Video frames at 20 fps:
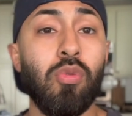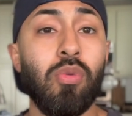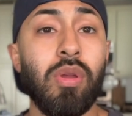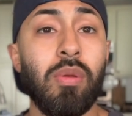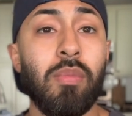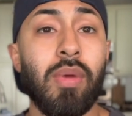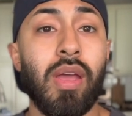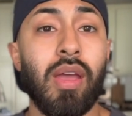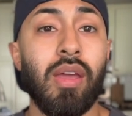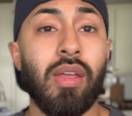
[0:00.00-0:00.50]
we
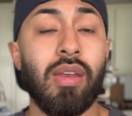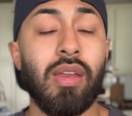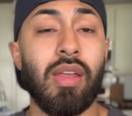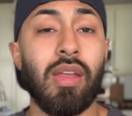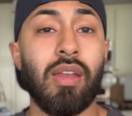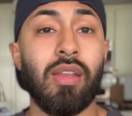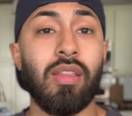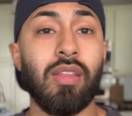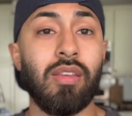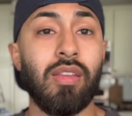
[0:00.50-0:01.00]
met
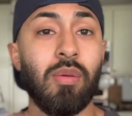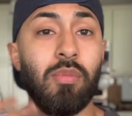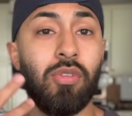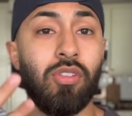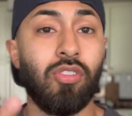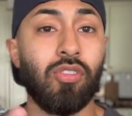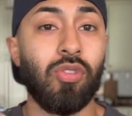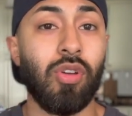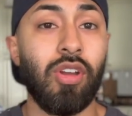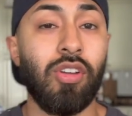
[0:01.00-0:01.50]
and the
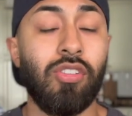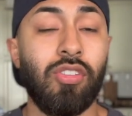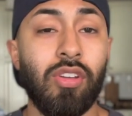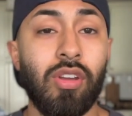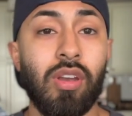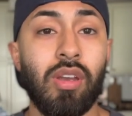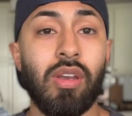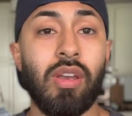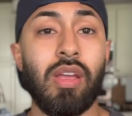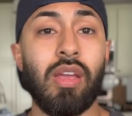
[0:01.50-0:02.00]

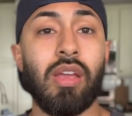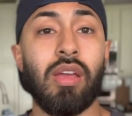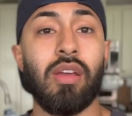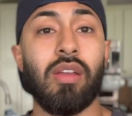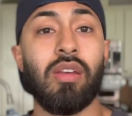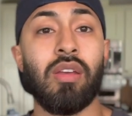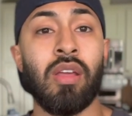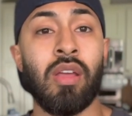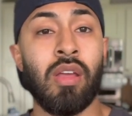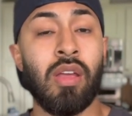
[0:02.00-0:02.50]
demonstration
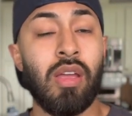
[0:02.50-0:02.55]
and